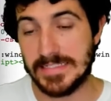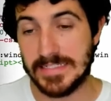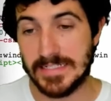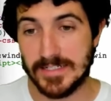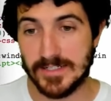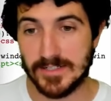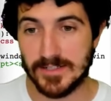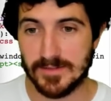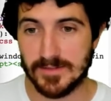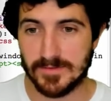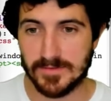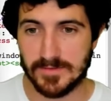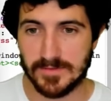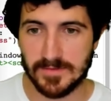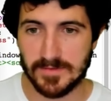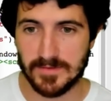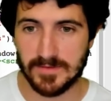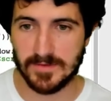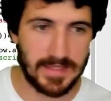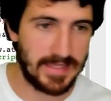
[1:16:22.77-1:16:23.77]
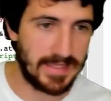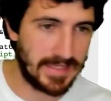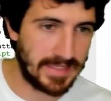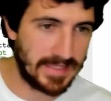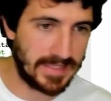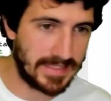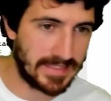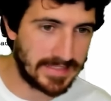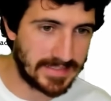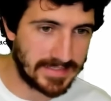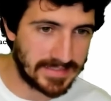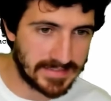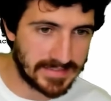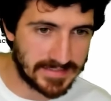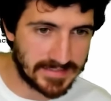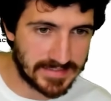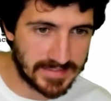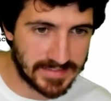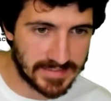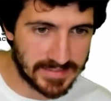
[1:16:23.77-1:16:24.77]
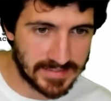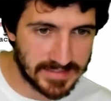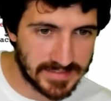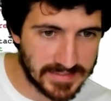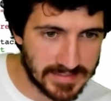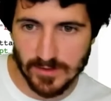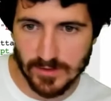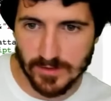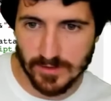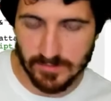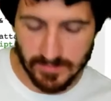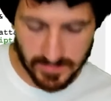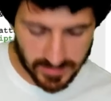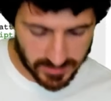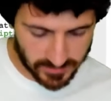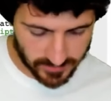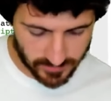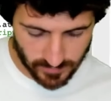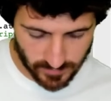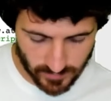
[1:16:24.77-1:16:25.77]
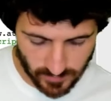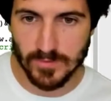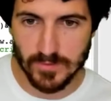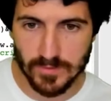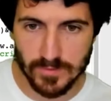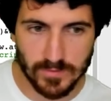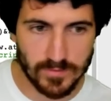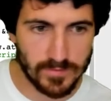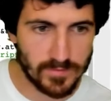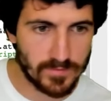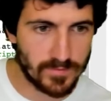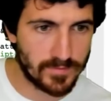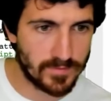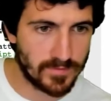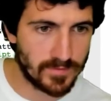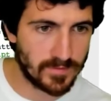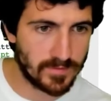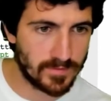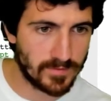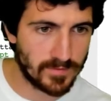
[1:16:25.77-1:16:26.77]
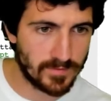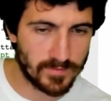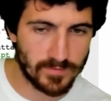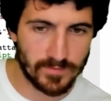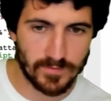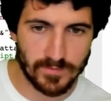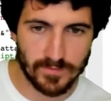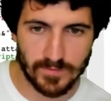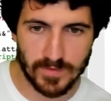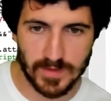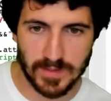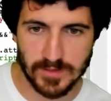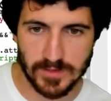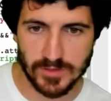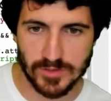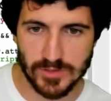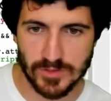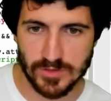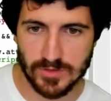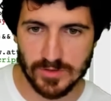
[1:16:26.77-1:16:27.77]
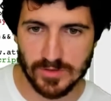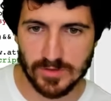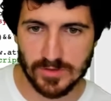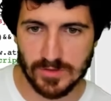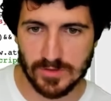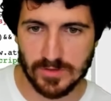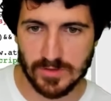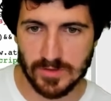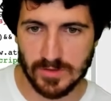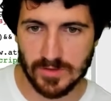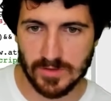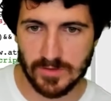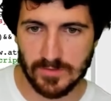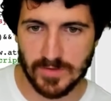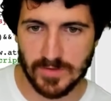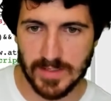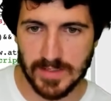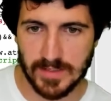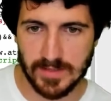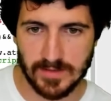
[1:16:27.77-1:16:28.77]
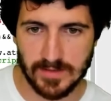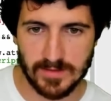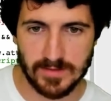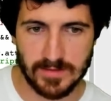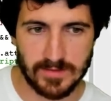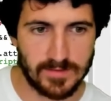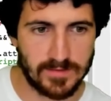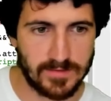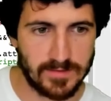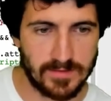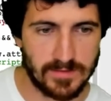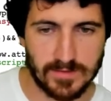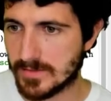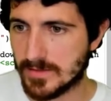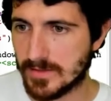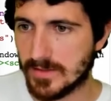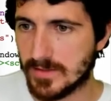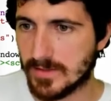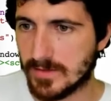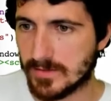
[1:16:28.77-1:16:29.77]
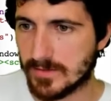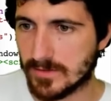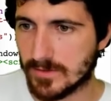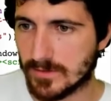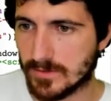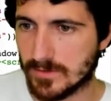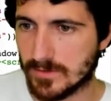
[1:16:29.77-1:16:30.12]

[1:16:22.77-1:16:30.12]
listener and on mouse move function event that's it